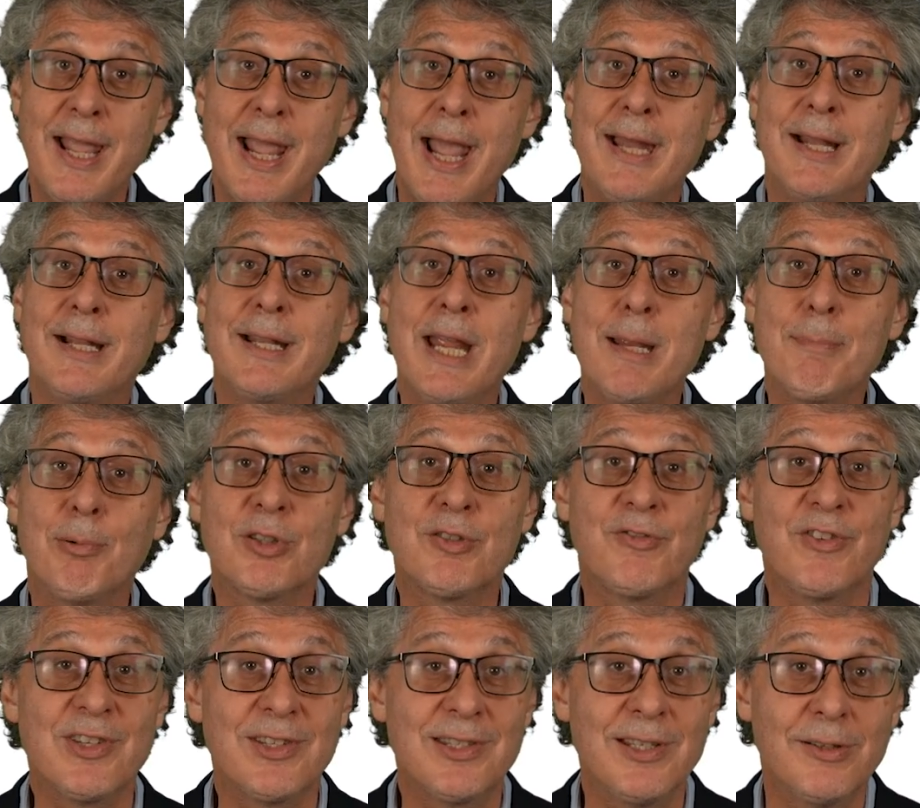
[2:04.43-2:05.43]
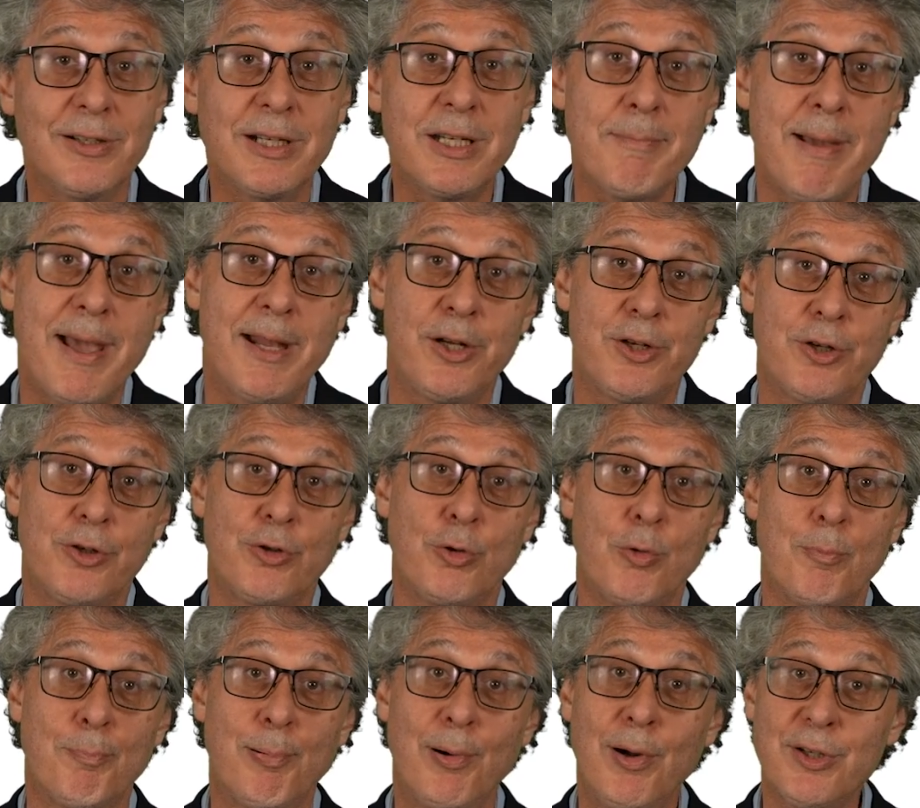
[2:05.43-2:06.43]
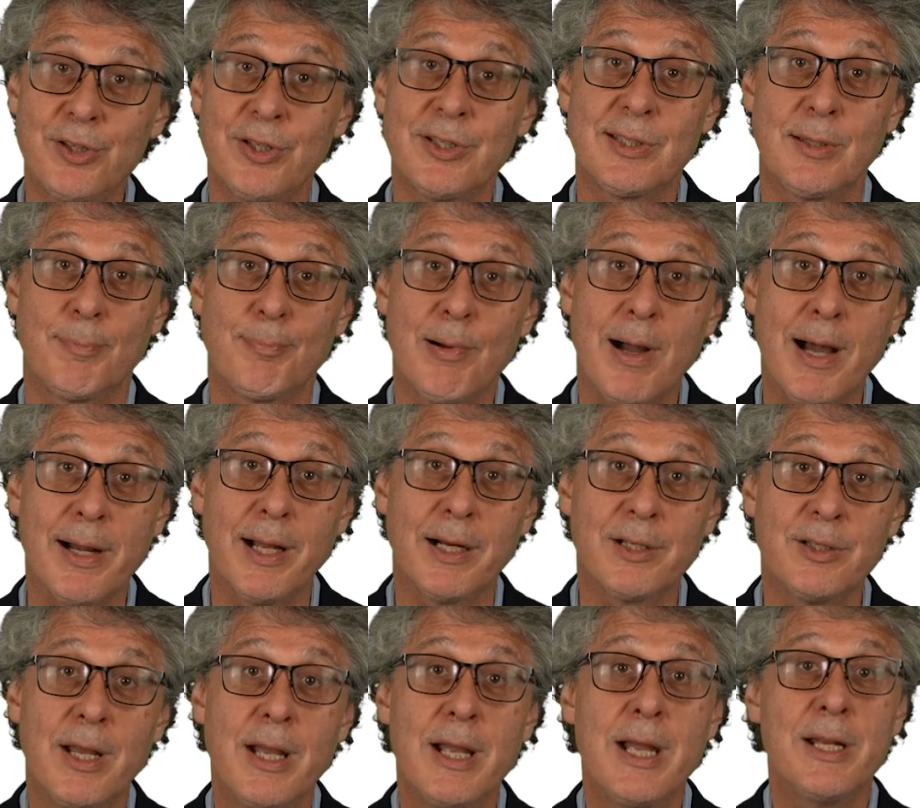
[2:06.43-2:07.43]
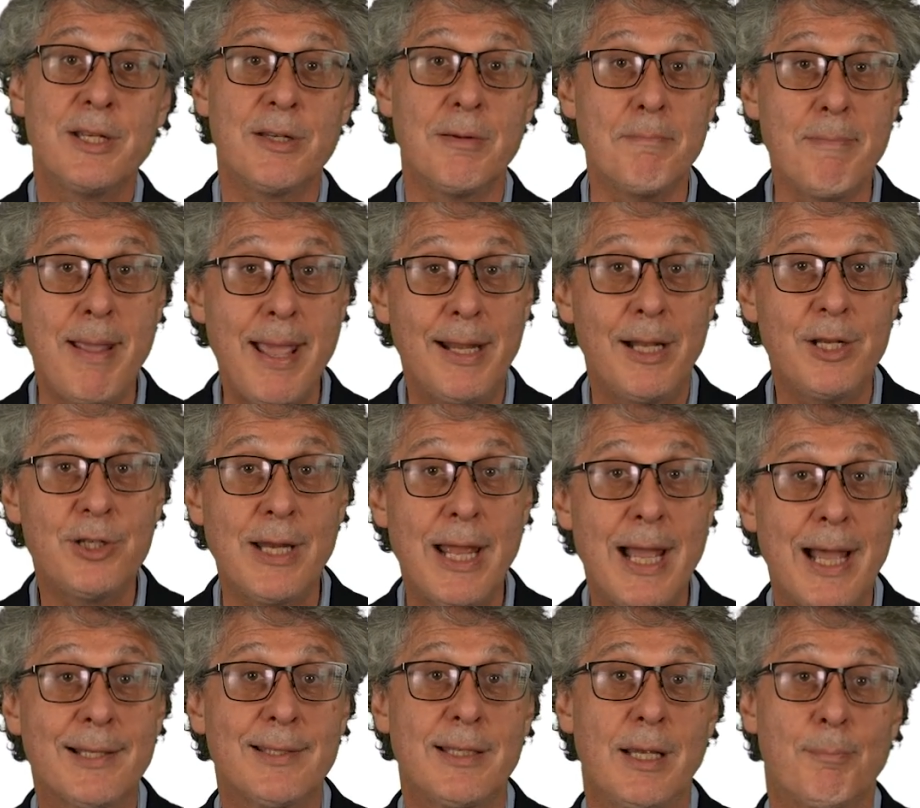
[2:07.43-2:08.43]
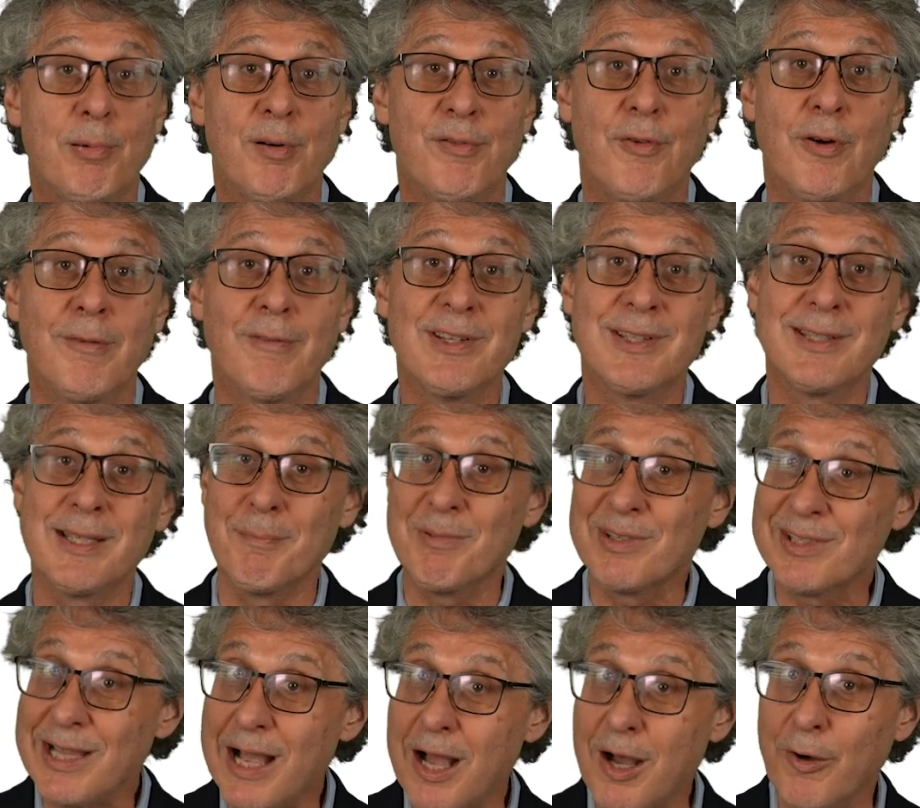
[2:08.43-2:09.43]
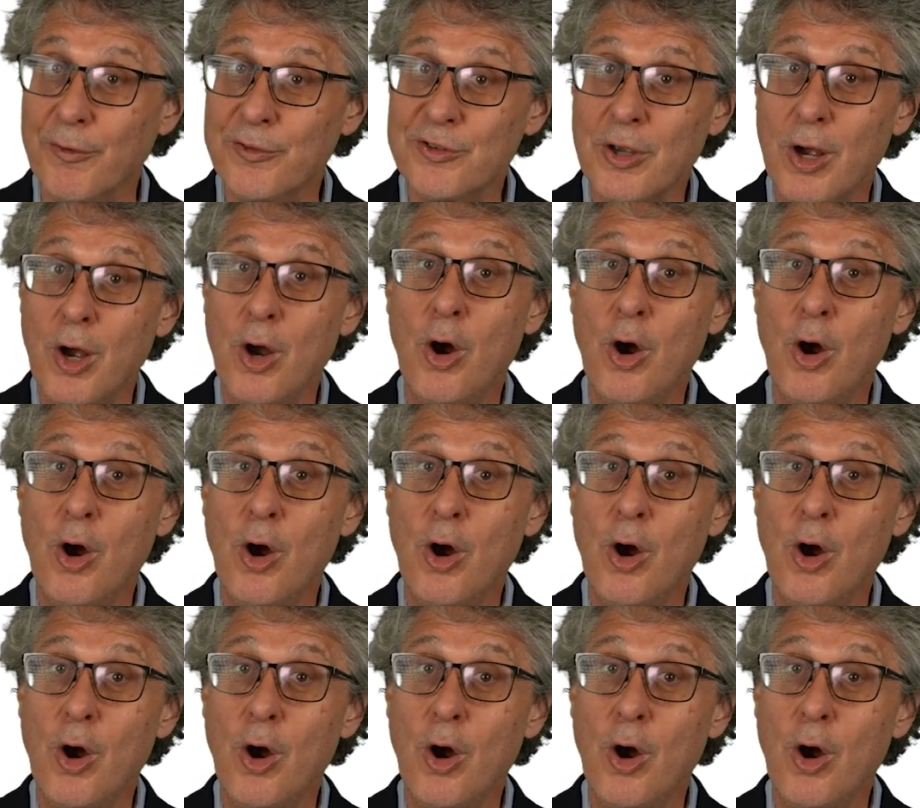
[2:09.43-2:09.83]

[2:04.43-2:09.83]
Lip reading: and enables facility managers who purchase the product to manage asset performance themselves